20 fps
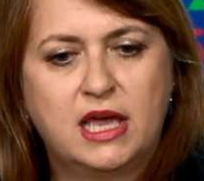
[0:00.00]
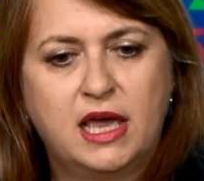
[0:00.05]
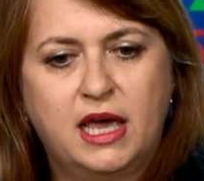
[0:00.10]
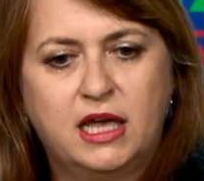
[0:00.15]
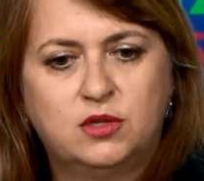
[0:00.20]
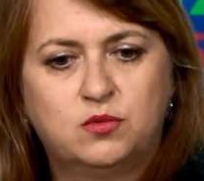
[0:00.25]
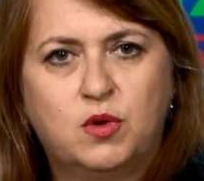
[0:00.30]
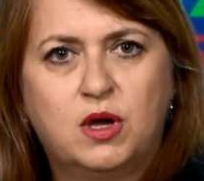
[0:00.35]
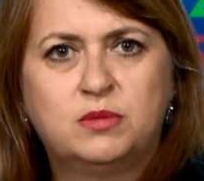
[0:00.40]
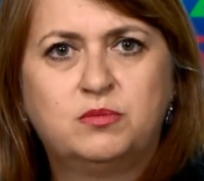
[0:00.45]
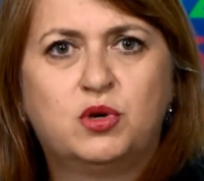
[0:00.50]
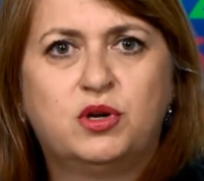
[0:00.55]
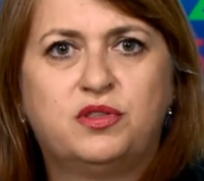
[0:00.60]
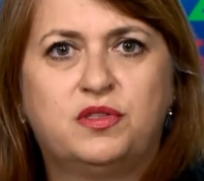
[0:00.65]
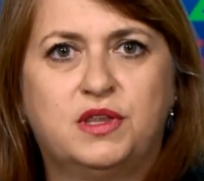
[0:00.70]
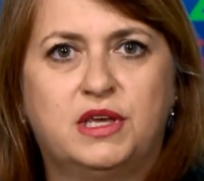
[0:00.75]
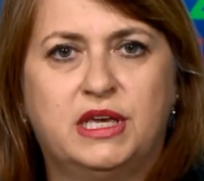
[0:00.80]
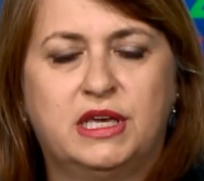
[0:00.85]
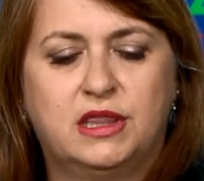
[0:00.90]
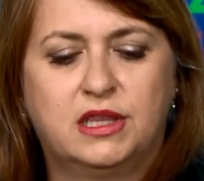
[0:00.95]
And one more
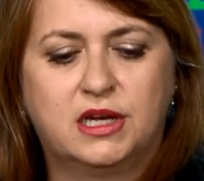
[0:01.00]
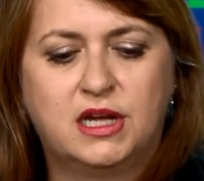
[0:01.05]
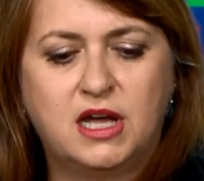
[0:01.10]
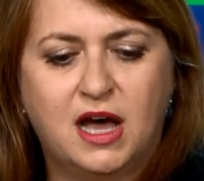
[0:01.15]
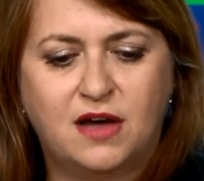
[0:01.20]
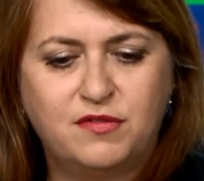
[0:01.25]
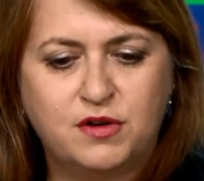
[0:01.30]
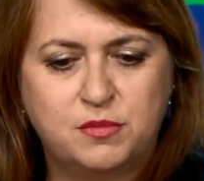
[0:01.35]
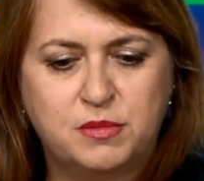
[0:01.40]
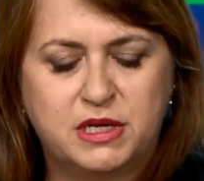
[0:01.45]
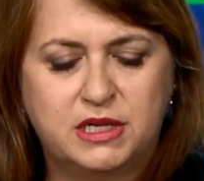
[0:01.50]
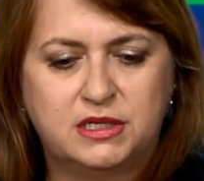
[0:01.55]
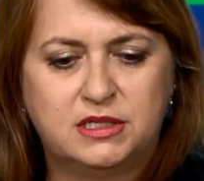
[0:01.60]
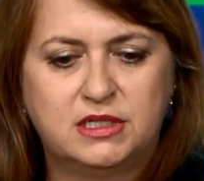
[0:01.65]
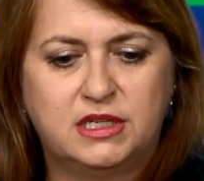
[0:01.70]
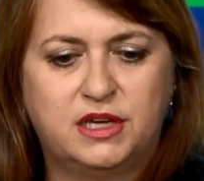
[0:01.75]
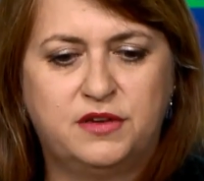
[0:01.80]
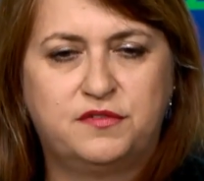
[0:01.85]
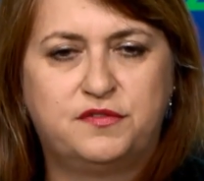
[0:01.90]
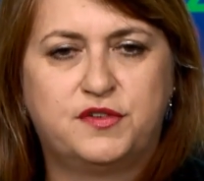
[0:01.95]
thing, the government
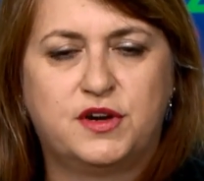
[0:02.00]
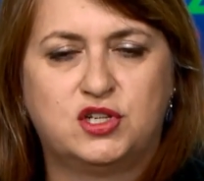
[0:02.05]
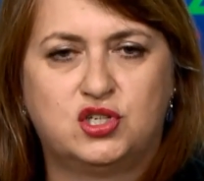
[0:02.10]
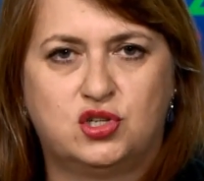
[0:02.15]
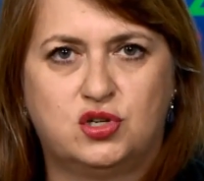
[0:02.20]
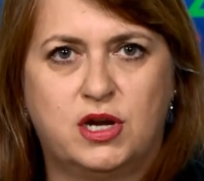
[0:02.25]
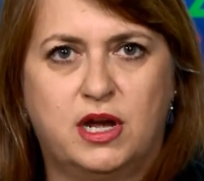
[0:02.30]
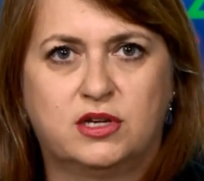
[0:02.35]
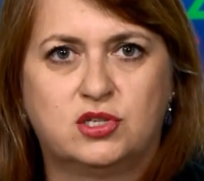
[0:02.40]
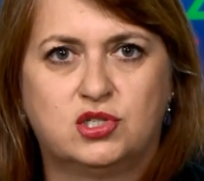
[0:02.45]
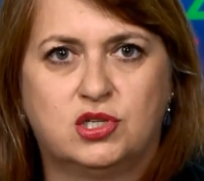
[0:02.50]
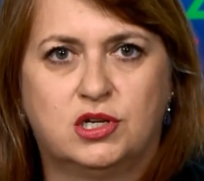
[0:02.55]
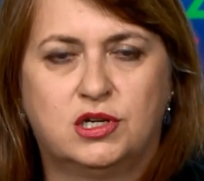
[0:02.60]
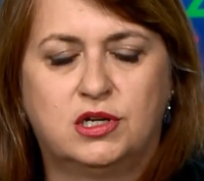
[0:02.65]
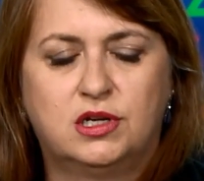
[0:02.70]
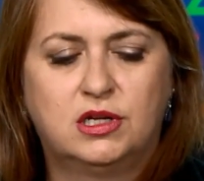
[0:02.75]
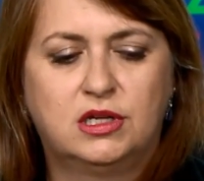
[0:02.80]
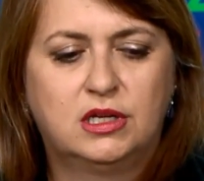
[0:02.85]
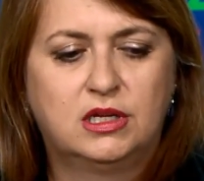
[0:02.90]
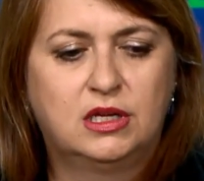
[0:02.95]
infrastructure,
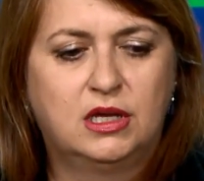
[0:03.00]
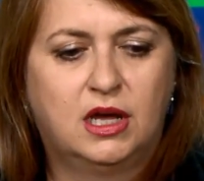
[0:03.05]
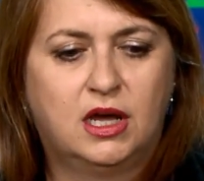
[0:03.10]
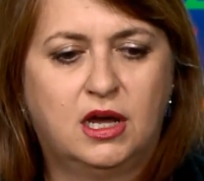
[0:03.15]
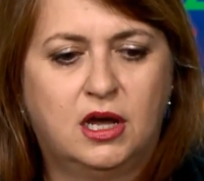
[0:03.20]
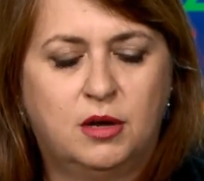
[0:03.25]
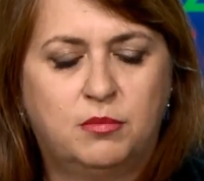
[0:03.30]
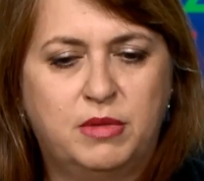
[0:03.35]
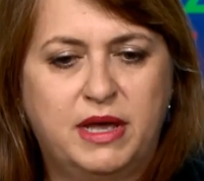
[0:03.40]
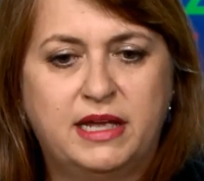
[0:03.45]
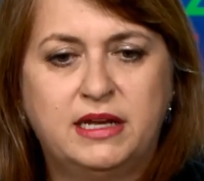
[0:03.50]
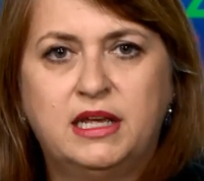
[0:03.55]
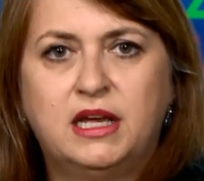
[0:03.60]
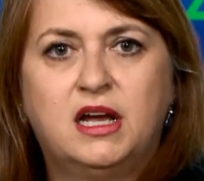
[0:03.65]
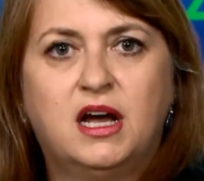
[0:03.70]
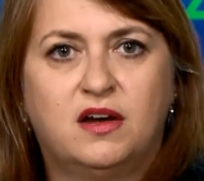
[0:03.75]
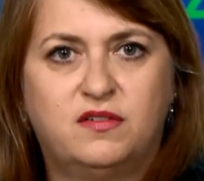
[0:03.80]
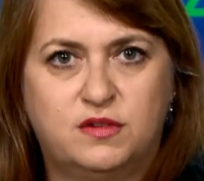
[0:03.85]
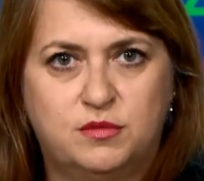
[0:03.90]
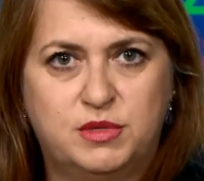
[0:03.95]
any
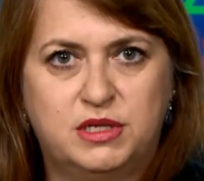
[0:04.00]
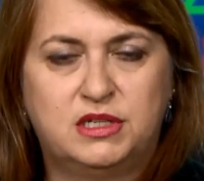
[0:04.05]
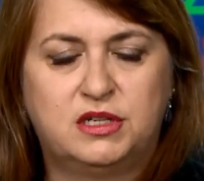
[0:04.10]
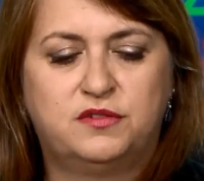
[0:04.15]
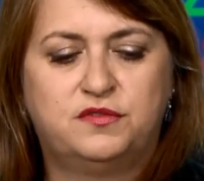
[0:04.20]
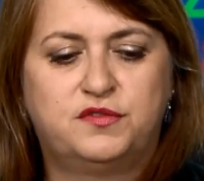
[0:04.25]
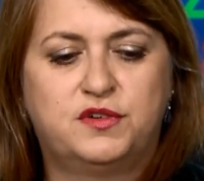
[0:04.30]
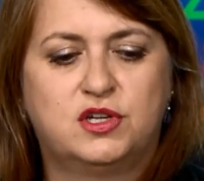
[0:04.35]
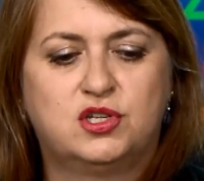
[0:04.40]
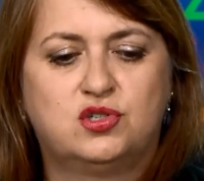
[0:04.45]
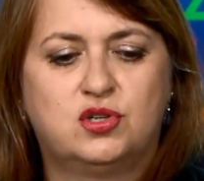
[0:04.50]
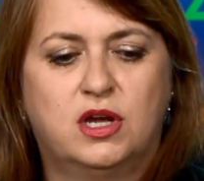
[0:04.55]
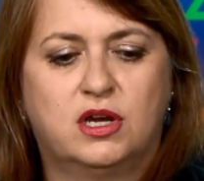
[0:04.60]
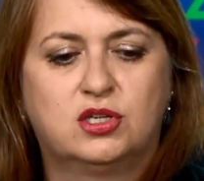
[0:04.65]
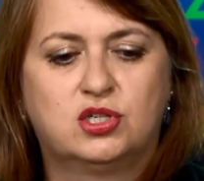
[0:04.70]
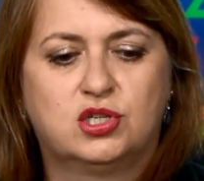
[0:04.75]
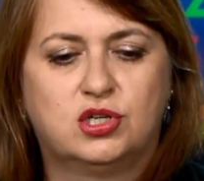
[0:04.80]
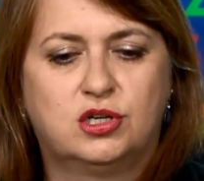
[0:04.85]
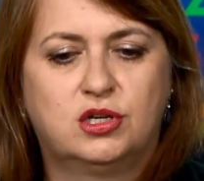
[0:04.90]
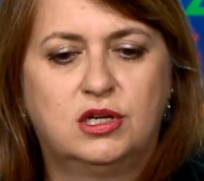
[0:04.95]
government
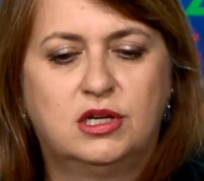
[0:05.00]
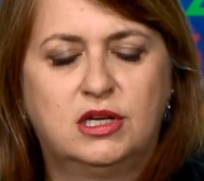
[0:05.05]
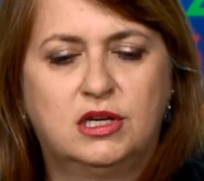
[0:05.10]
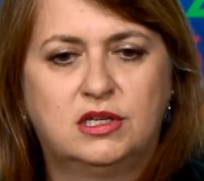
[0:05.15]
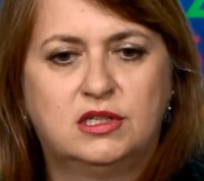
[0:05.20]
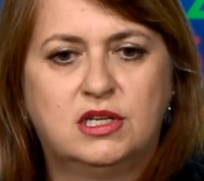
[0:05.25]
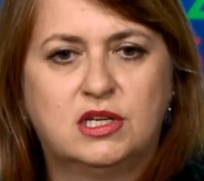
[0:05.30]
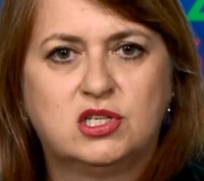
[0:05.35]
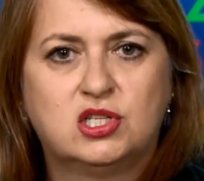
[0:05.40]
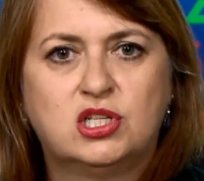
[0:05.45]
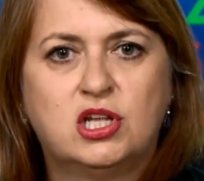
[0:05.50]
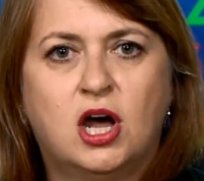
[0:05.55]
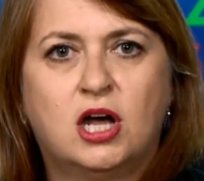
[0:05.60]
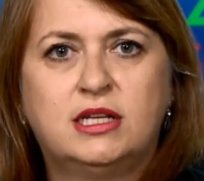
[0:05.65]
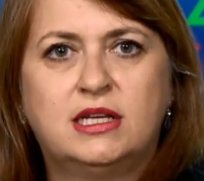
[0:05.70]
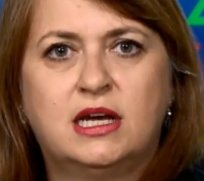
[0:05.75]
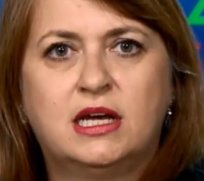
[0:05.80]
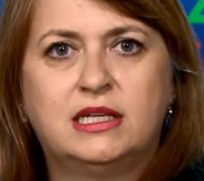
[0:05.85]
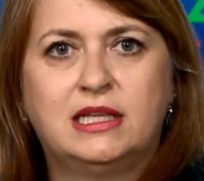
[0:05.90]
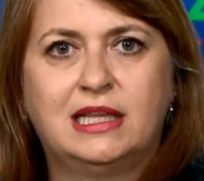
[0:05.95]
infrastructure, does
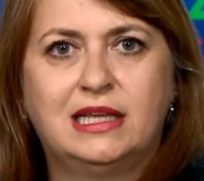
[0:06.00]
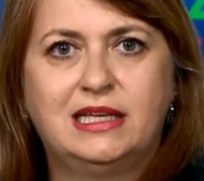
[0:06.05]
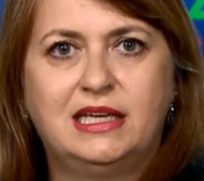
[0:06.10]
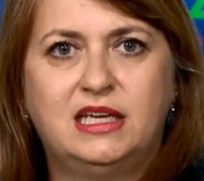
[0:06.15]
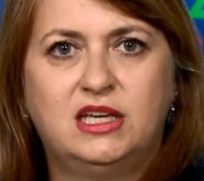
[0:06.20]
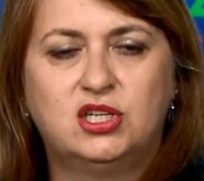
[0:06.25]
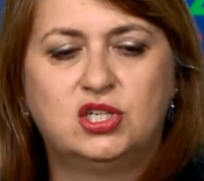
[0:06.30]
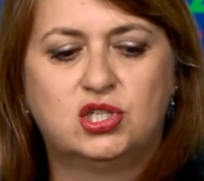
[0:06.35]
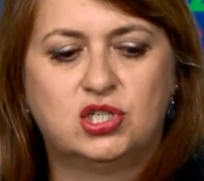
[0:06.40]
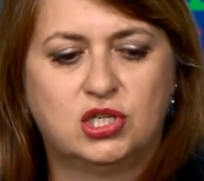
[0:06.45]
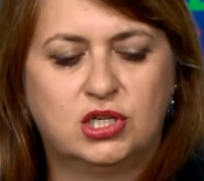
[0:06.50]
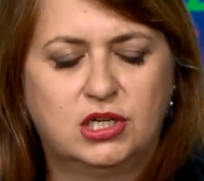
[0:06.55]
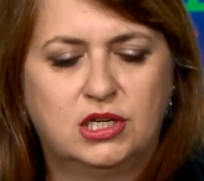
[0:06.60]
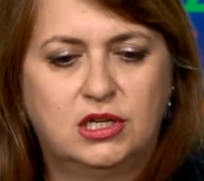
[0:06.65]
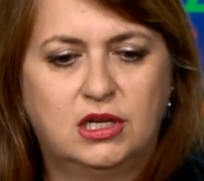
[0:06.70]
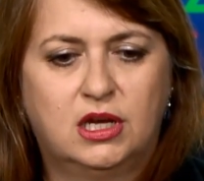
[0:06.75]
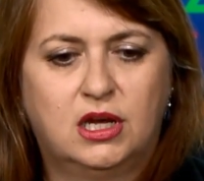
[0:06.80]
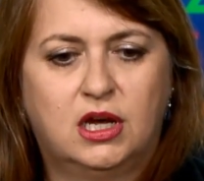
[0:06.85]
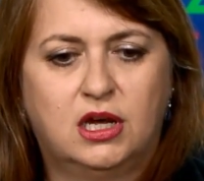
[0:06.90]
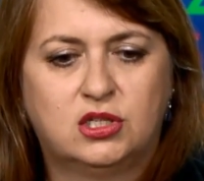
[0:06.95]
not unleash
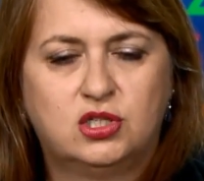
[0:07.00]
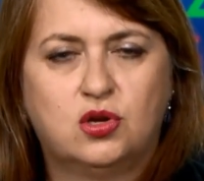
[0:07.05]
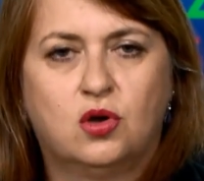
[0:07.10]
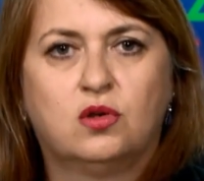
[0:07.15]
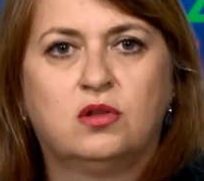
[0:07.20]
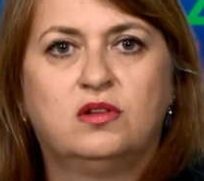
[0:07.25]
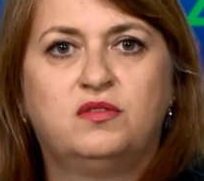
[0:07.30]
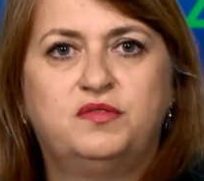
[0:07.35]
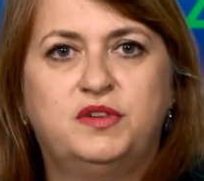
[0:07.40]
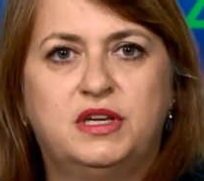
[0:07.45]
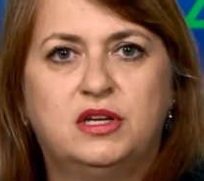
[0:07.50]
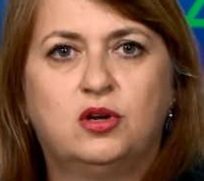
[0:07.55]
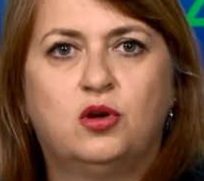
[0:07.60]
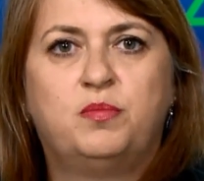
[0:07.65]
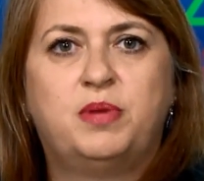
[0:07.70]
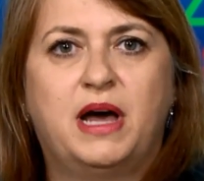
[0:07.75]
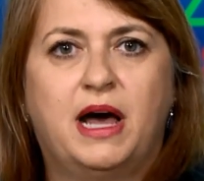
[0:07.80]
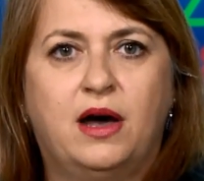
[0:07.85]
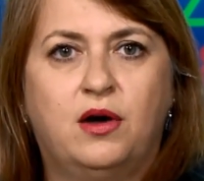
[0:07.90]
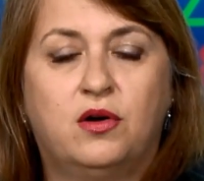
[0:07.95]
total veto
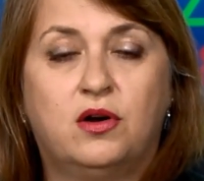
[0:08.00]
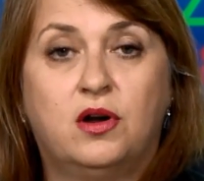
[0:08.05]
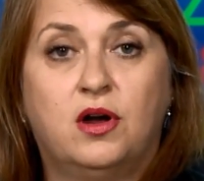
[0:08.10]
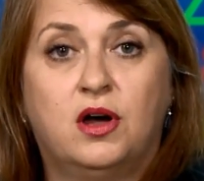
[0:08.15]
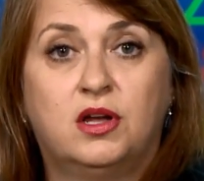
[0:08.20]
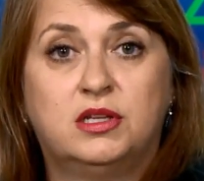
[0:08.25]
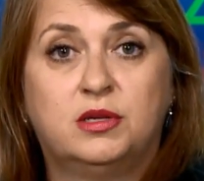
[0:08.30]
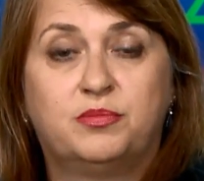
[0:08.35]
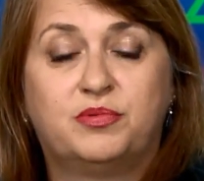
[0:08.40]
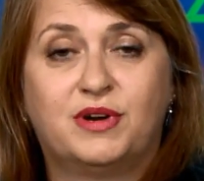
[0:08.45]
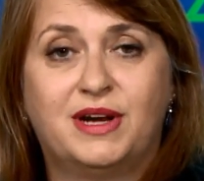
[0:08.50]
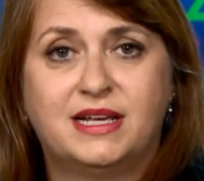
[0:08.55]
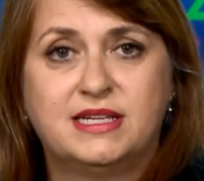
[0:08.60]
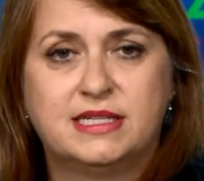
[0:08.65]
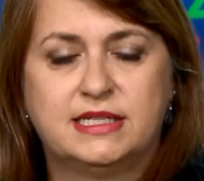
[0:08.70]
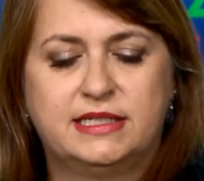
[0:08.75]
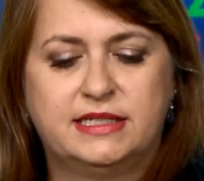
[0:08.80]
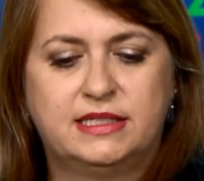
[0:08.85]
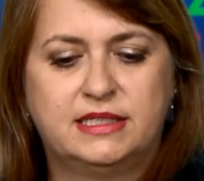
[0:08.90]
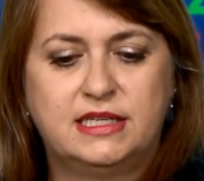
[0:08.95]
power on the
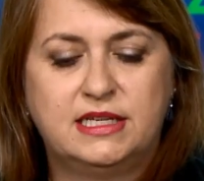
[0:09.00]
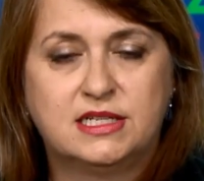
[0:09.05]
president.